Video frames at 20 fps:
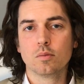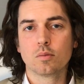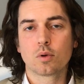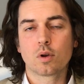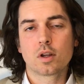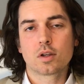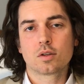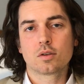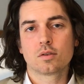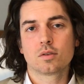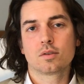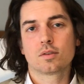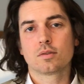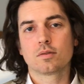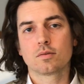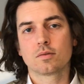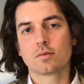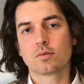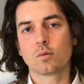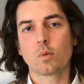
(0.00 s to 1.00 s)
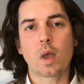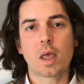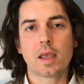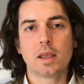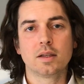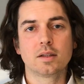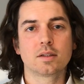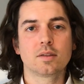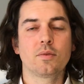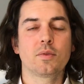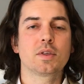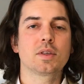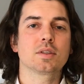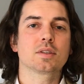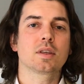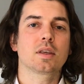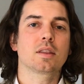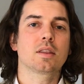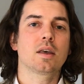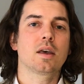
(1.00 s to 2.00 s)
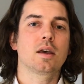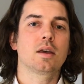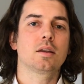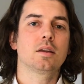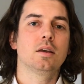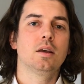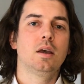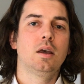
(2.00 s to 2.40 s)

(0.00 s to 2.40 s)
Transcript: pressures of weight, and things like that.